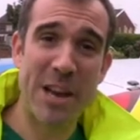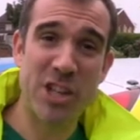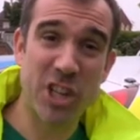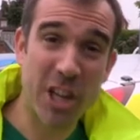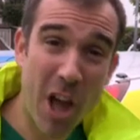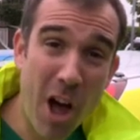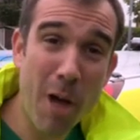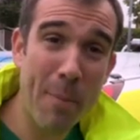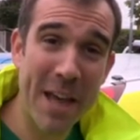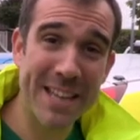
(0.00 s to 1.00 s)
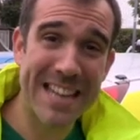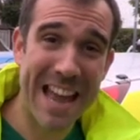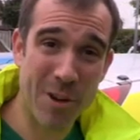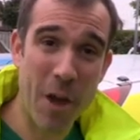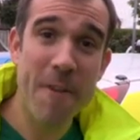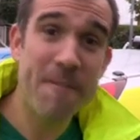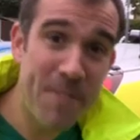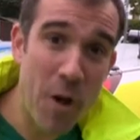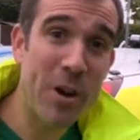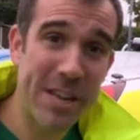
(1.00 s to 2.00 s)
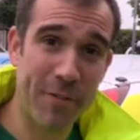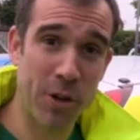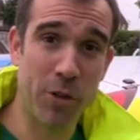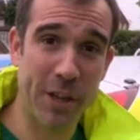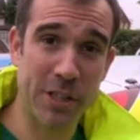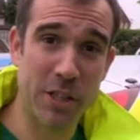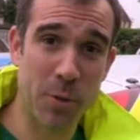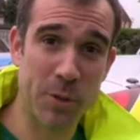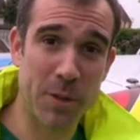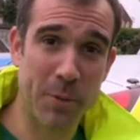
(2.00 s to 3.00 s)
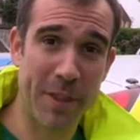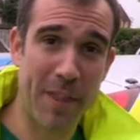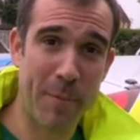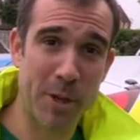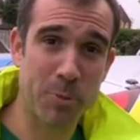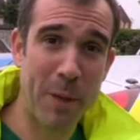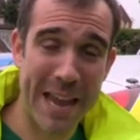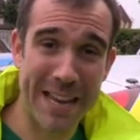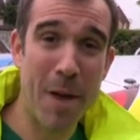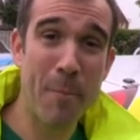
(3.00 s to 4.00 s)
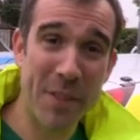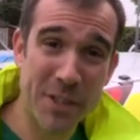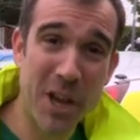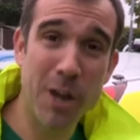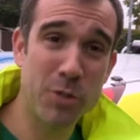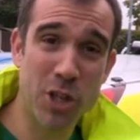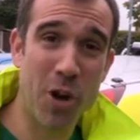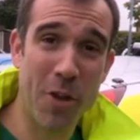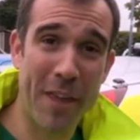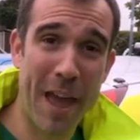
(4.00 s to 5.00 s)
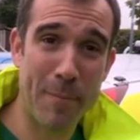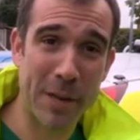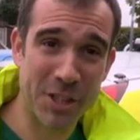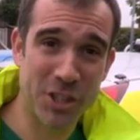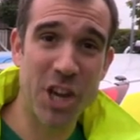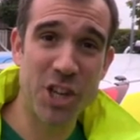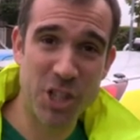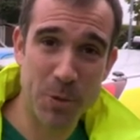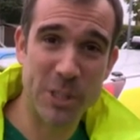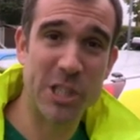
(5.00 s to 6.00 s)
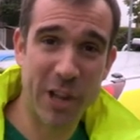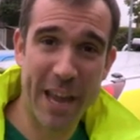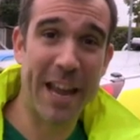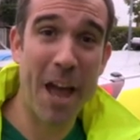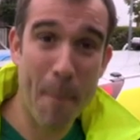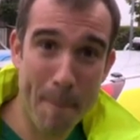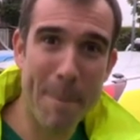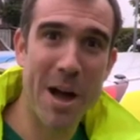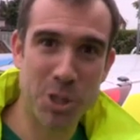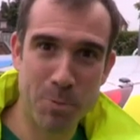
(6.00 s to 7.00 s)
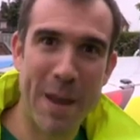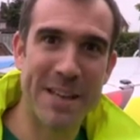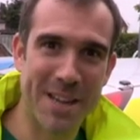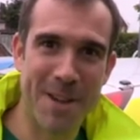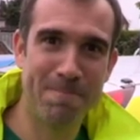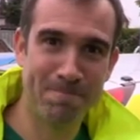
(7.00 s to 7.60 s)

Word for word: managed to calm her down. Very difficult thing to do with someone in that much pain. By the time she got in the ambulance, she was looking much better.